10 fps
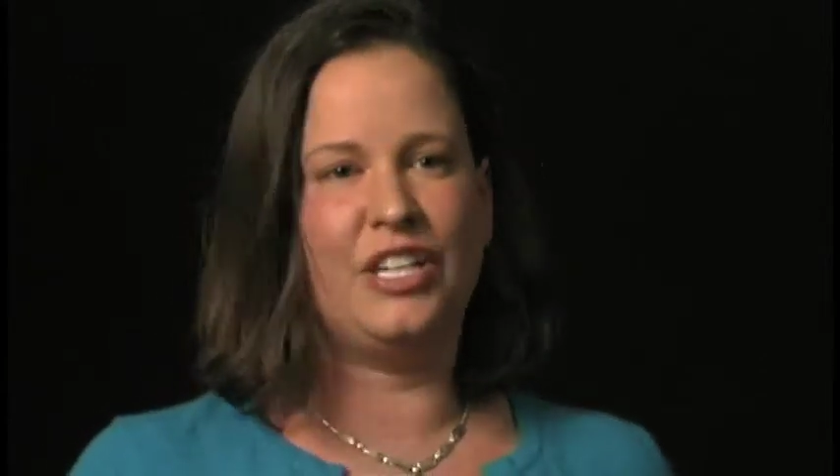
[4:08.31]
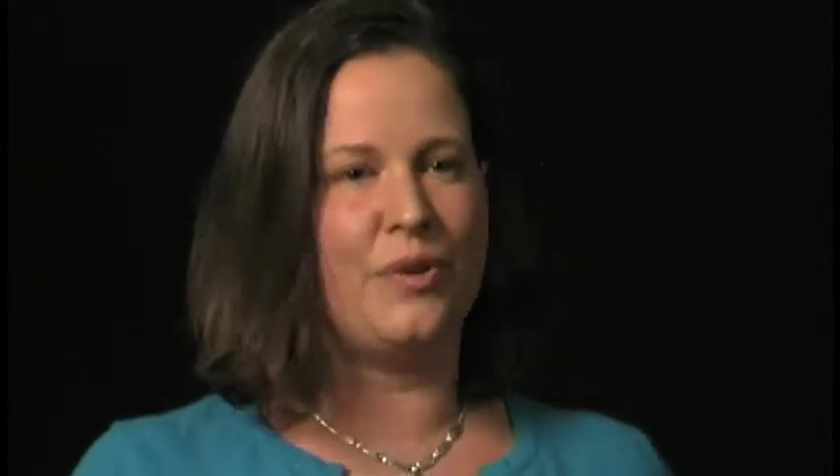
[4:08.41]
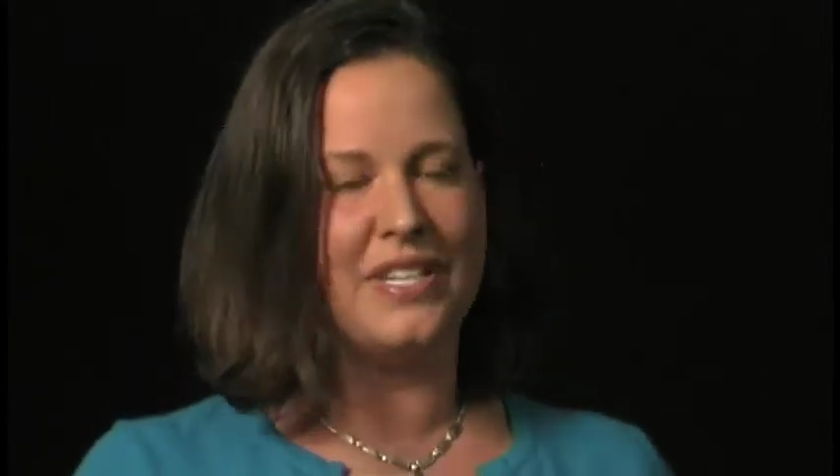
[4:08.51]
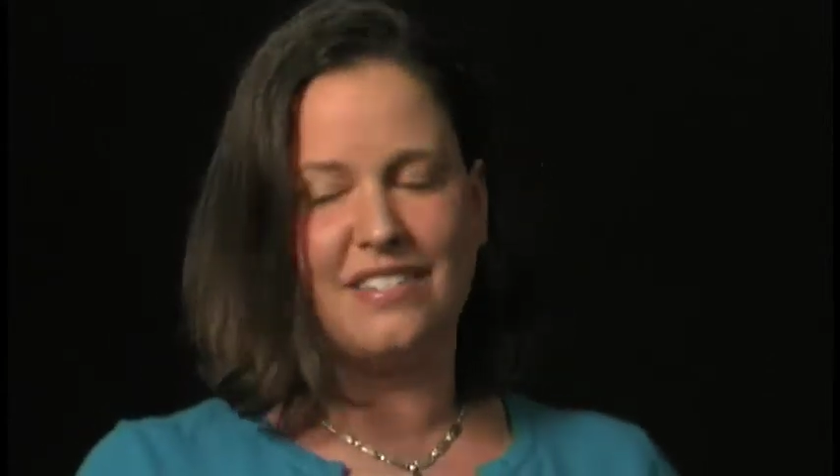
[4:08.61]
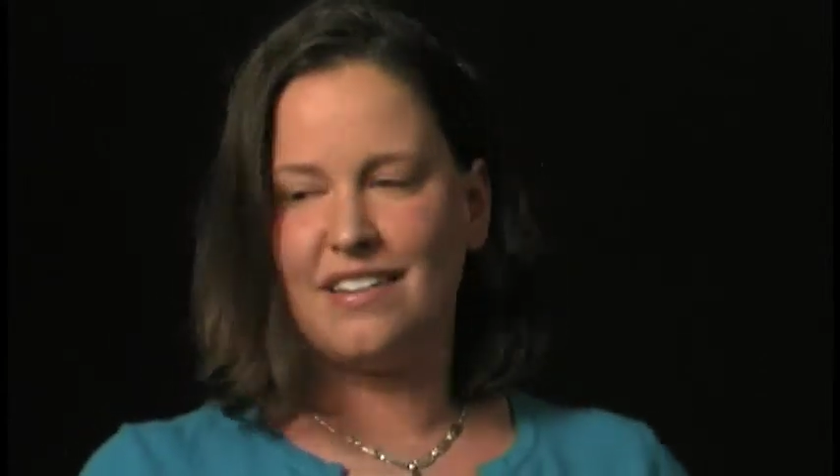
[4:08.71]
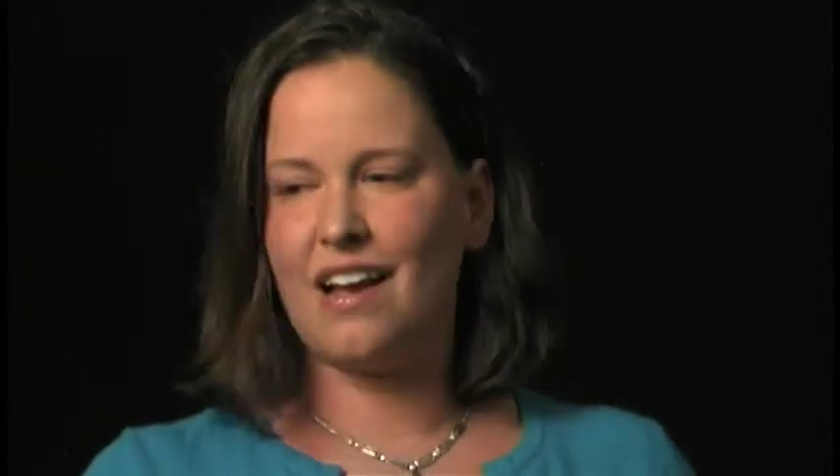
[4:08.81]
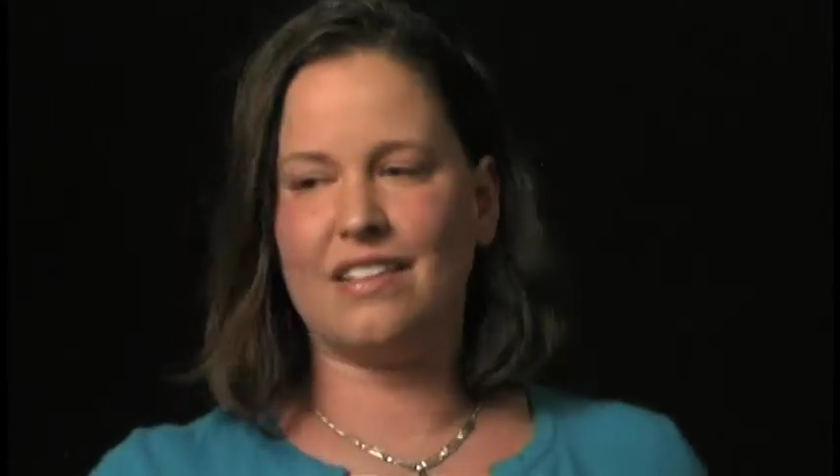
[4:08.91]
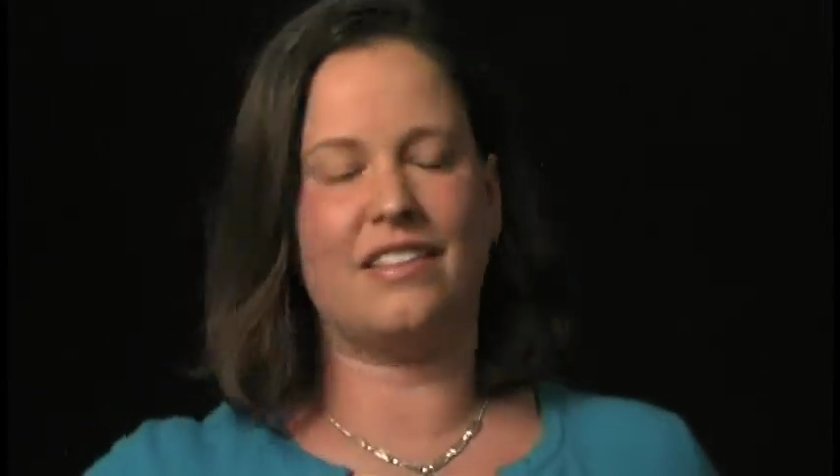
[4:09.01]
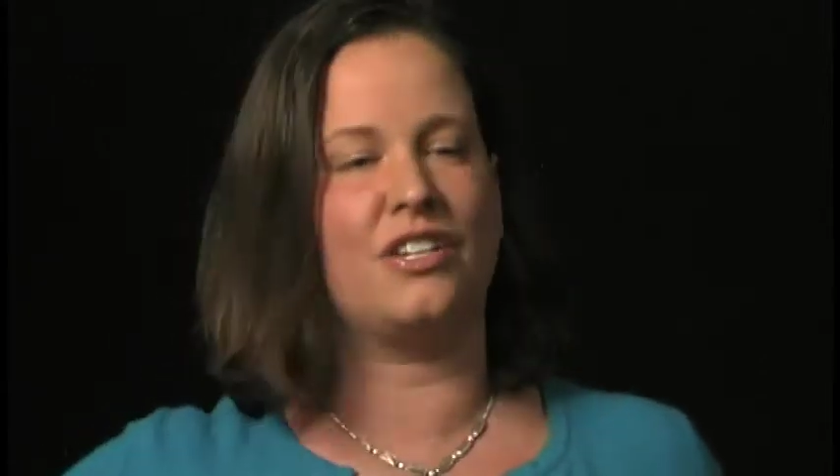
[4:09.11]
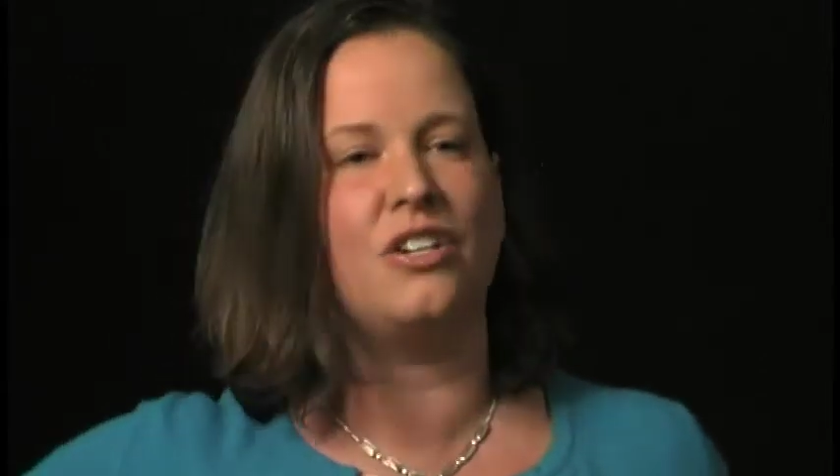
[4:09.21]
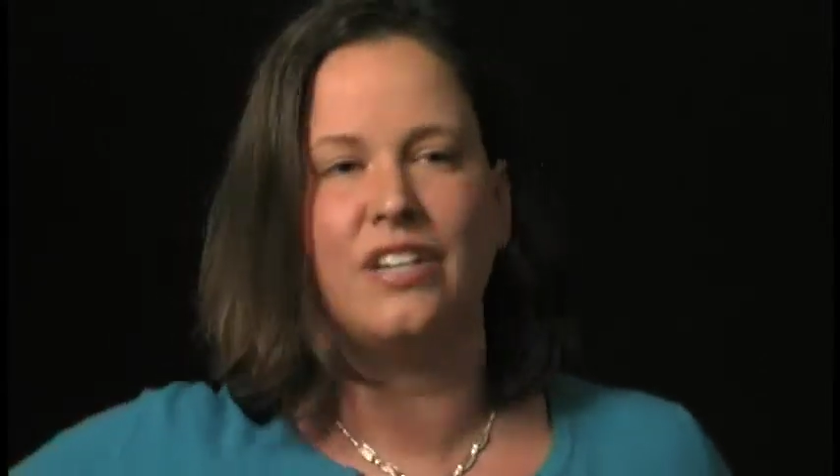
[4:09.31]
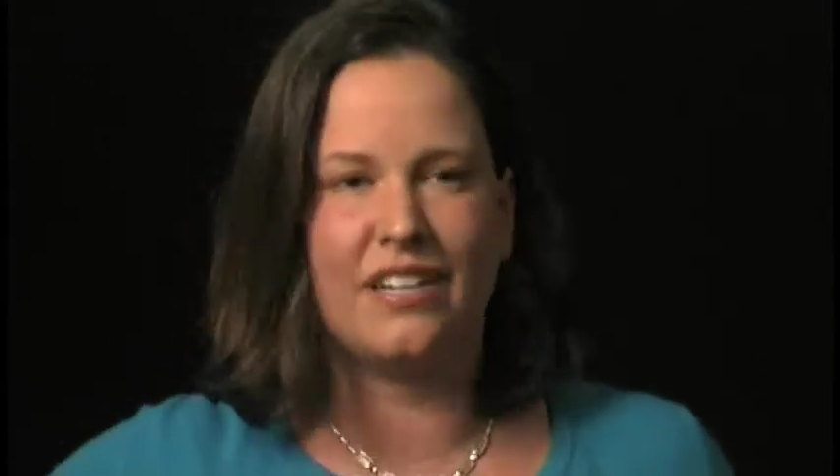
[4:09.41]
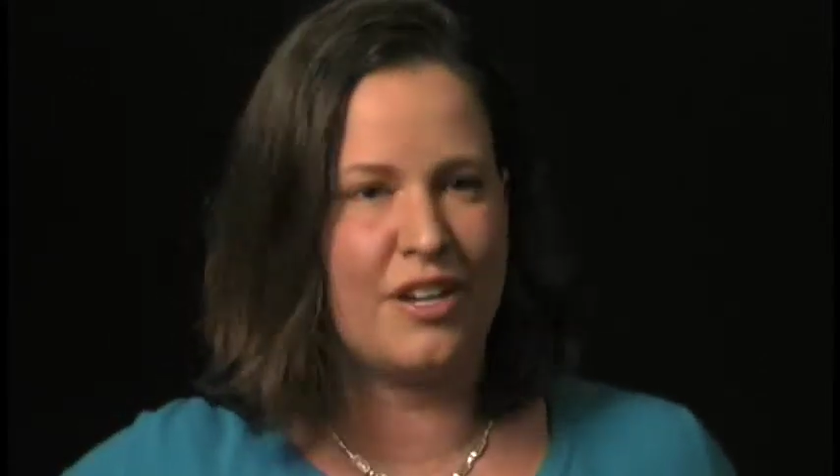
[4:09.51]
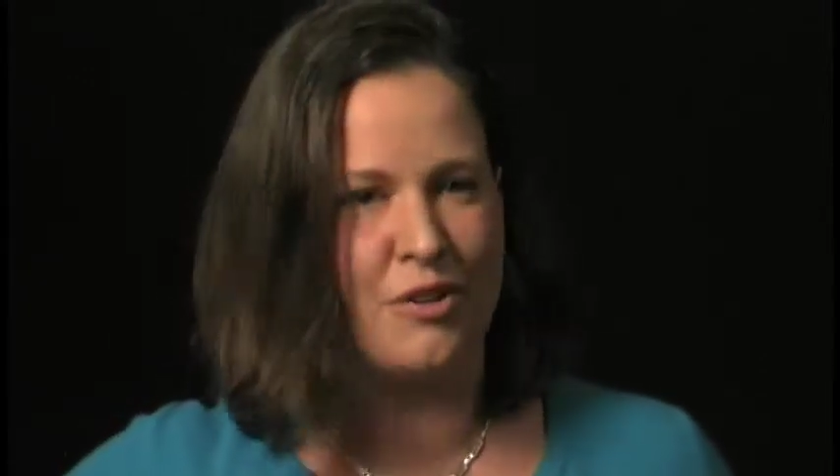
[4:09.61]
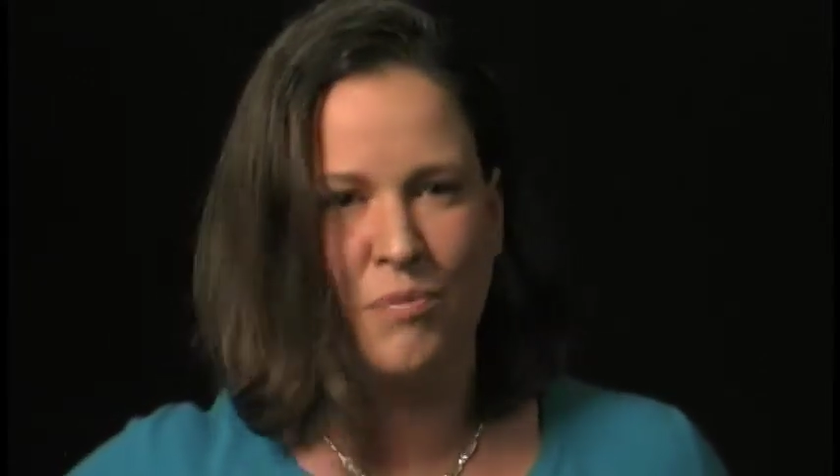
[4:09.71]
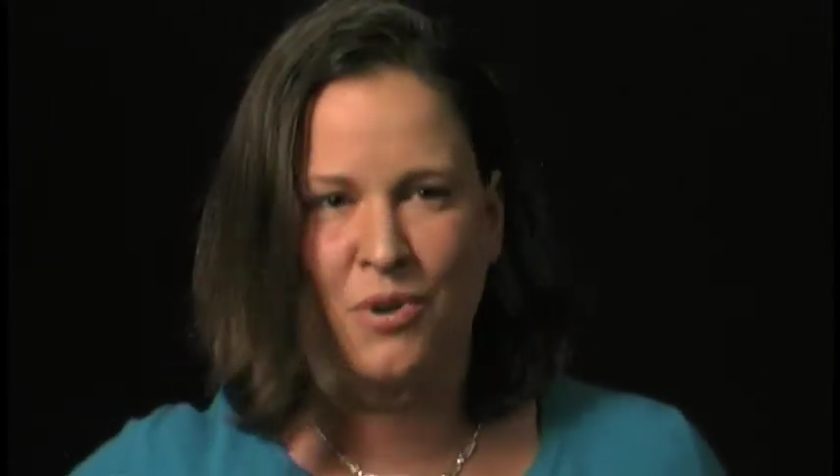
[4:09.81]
It's not the cookie cutter